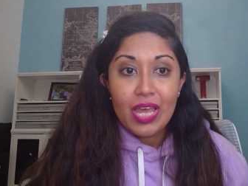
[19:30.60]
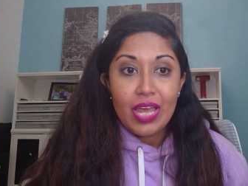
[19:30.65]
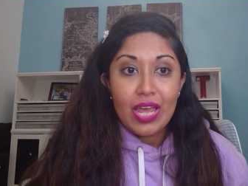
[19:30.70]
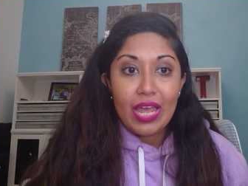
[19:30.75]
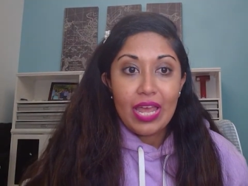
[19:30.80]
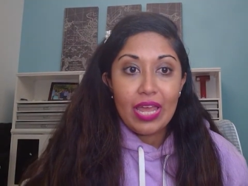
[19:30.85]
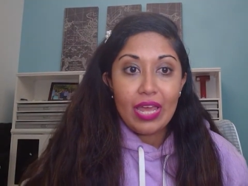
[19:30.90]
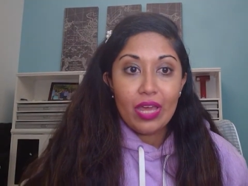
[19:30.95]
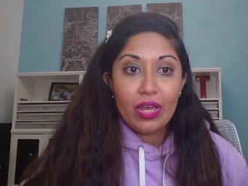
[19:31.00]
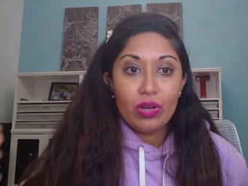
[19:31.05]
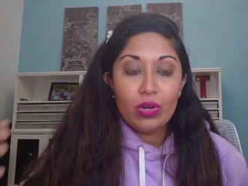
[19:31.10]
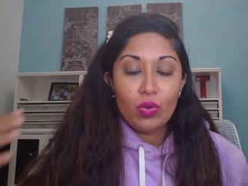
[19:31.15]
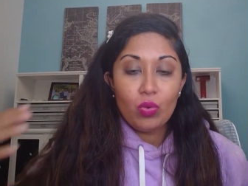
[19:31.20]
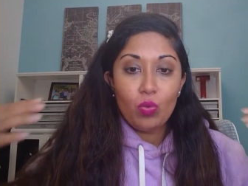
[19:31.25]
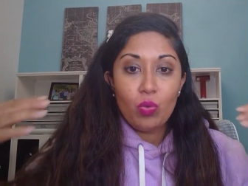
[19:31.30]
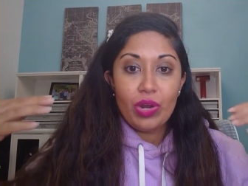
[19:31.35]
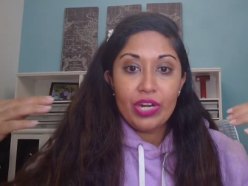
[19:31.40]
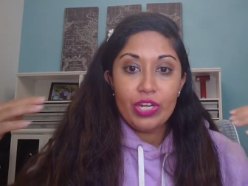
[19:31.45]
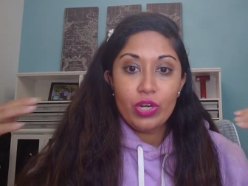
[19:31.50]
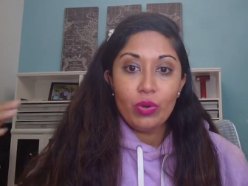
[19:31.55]
And
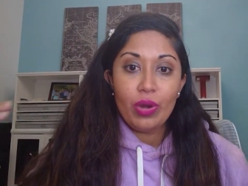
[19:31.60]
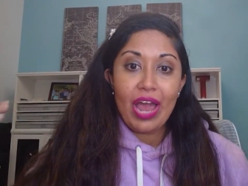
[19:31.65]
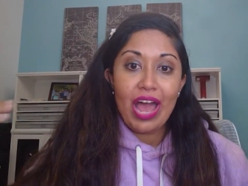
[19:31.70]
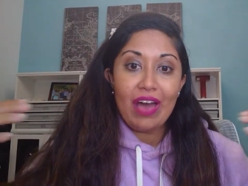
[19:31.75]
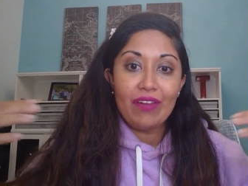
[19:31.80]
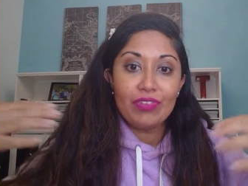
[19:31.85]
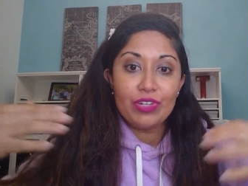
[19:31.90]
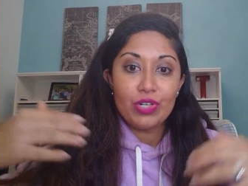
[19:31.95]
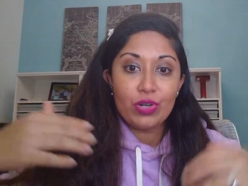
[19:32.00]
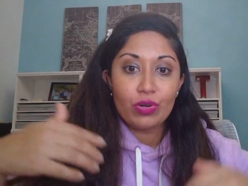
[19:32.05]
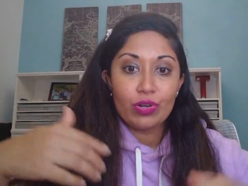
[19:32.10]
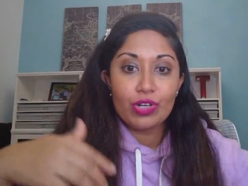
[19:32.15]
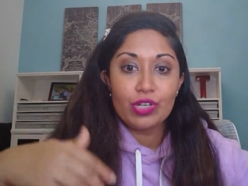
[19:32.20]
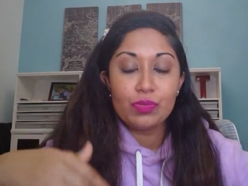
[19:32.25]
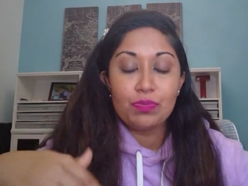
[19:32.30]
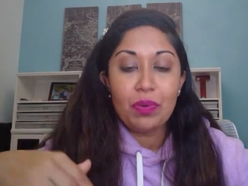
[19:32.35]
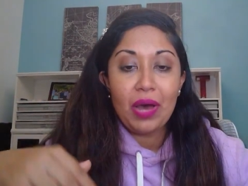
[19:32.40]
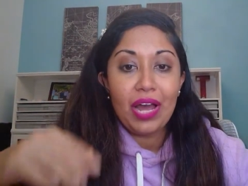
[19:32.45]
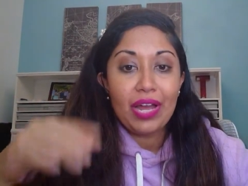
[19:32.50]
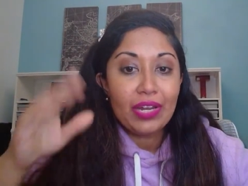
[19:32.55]
when your avatar is
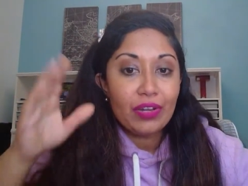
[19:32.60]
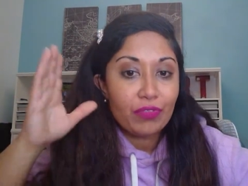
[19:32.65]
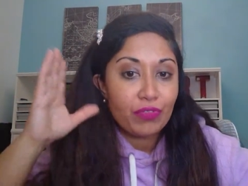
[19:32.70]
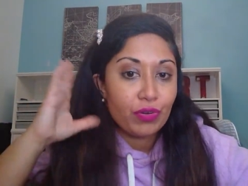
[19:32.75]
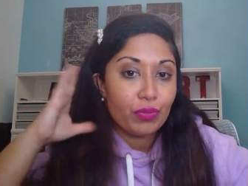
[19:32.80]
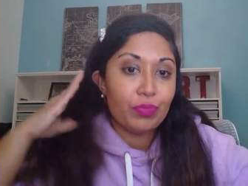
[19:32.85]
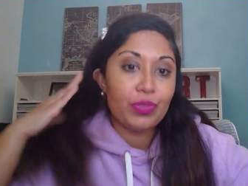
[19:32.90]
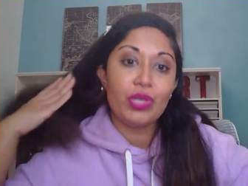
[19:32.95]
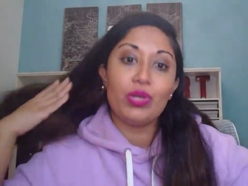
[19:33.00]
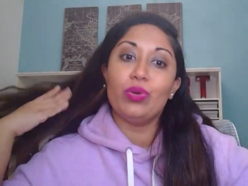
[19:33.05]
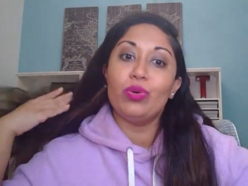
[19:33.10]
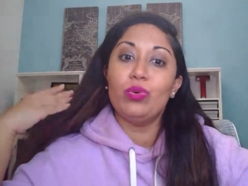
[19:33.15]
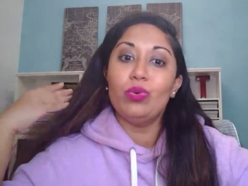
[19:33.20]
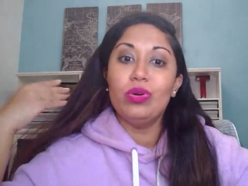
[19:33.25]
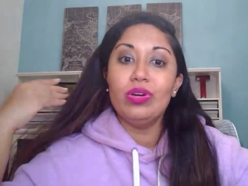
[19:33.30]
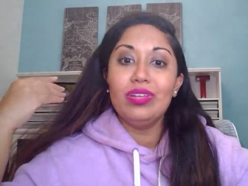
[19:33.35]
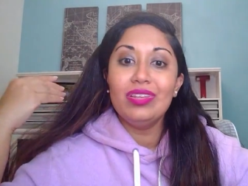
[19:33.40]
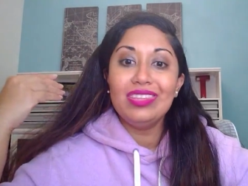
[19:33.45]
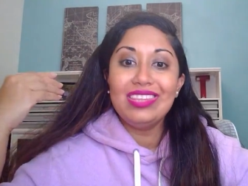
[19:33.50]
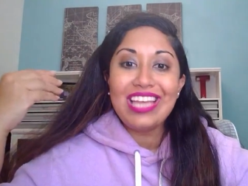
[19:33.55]
buying from
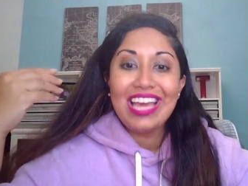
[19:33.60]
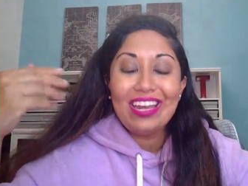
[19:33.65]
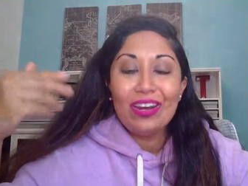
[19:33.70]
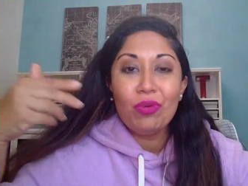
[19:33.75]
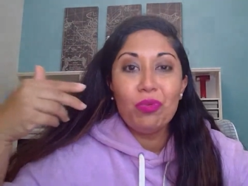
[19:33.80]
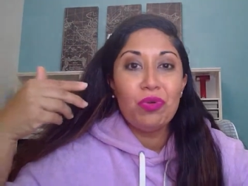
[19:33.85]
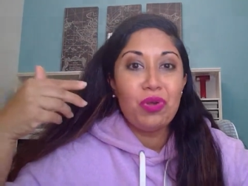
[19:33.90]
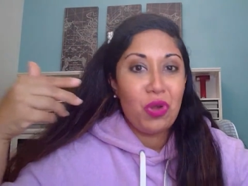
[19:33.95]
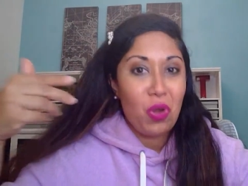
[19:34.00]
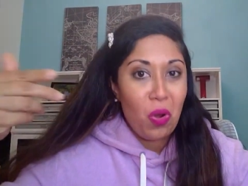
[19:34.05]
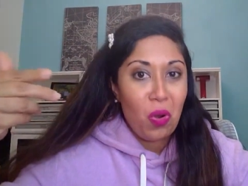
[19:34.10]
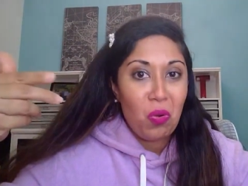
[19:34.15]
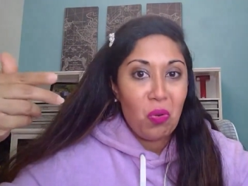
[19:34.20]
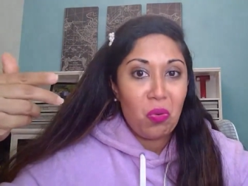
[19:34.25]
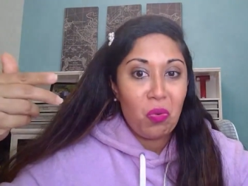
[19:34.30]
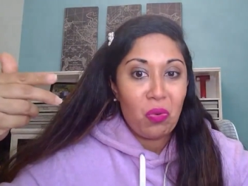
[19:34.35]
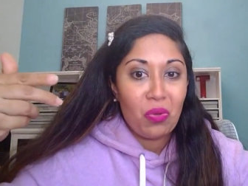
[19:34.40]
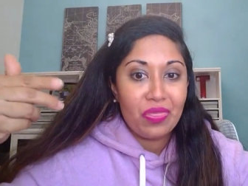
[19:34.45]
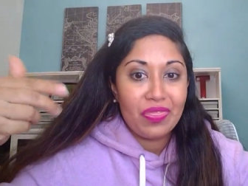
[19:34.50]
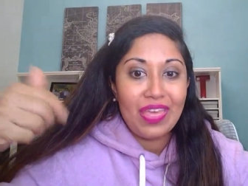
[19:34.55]
you, they don't
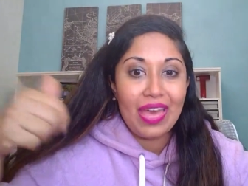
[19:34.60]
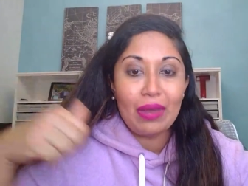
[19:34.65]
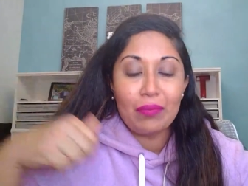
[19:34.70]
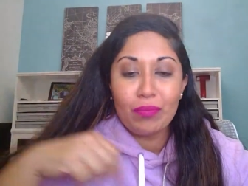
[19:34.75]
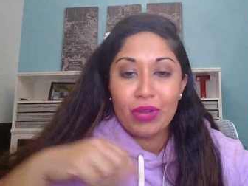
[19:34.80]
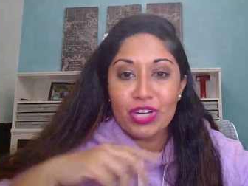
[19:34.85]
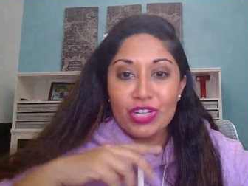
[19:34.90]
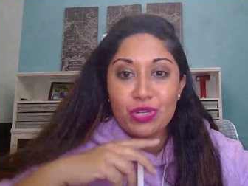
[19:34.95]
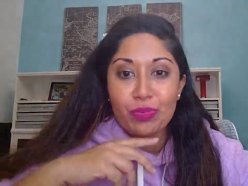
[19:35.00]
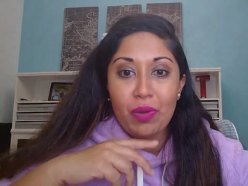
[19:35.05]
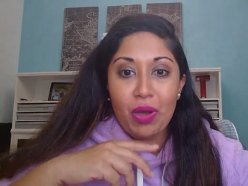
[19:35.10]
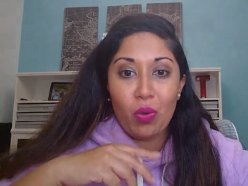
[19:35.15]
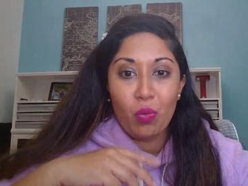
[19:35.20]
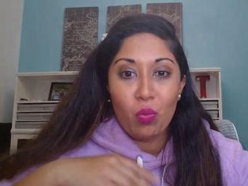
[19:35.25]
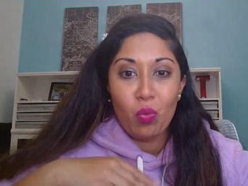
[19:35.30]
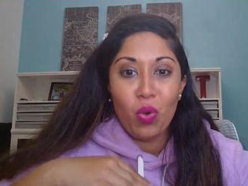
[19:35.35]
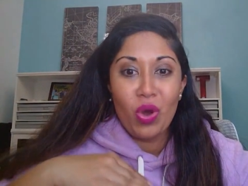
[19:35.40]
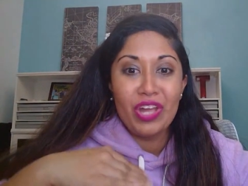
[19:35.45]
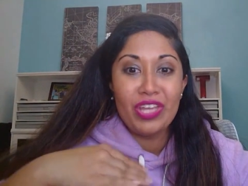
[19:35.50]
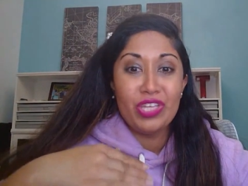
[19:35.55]
know that much about
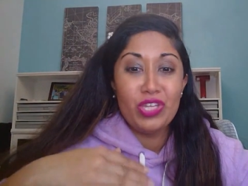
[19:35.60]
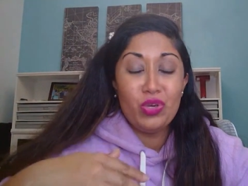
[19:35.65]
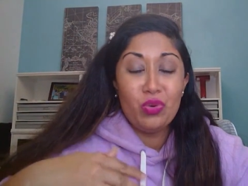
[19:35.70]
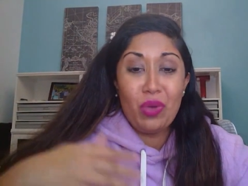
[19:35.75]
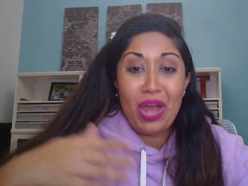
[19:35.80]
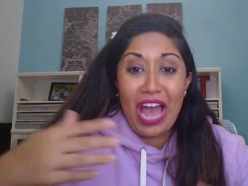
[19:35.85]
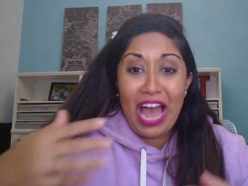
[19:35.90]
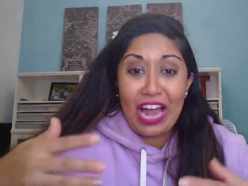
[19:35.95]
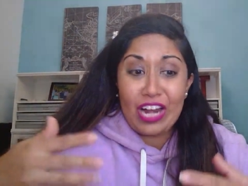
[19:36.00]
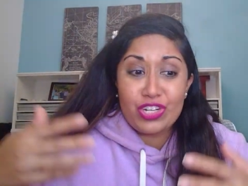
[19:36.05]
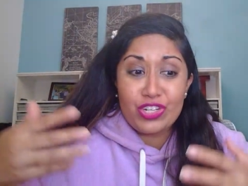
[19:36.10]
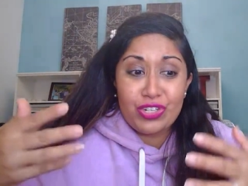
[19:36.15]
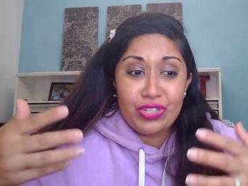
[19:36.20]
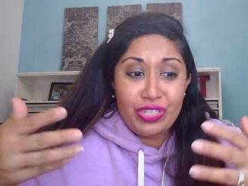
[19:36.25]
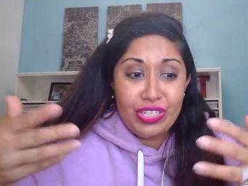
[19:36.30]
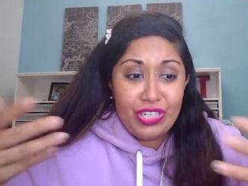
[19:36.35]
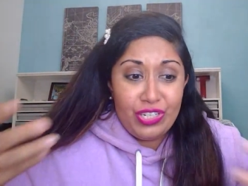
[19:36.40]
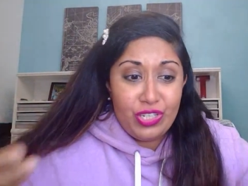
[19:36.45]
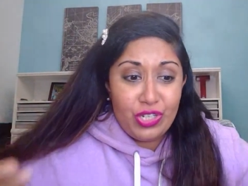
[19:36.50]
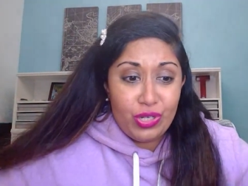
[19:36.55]
what you
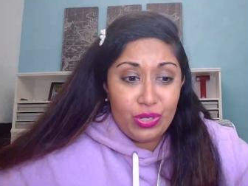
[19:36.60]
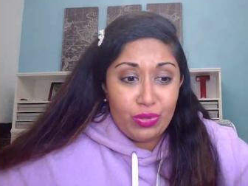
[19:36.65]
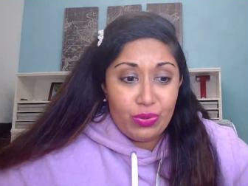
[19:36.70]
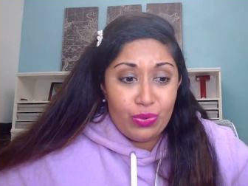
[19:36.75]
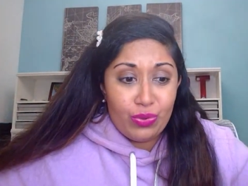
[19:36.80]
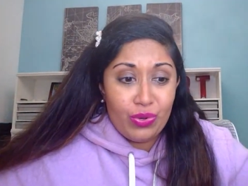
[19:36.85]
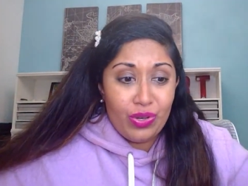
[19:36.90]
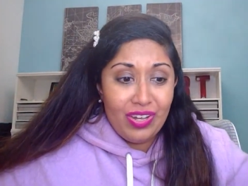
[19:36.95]
actually do.